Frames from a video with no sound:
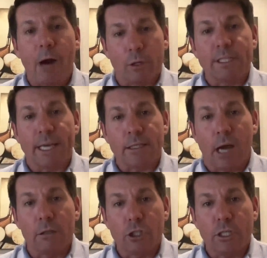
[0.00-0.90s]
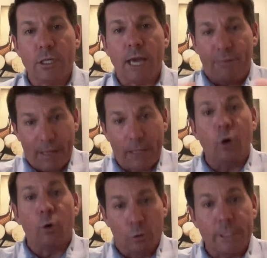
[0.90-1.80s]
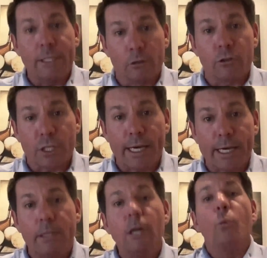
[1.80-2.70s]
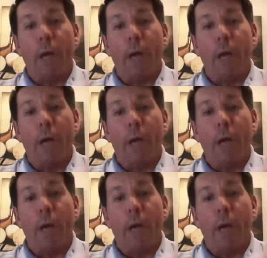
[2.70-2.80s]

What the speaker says: our technology at that local dealer site